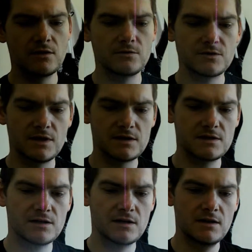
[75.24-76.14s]
Comes with
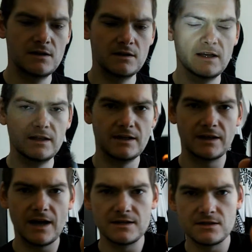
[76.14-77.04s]
this little
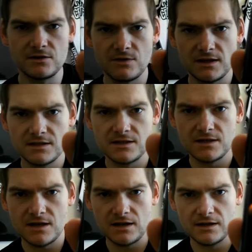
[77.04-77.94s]
indicator as well to
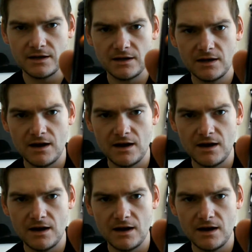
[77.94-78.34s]
tell you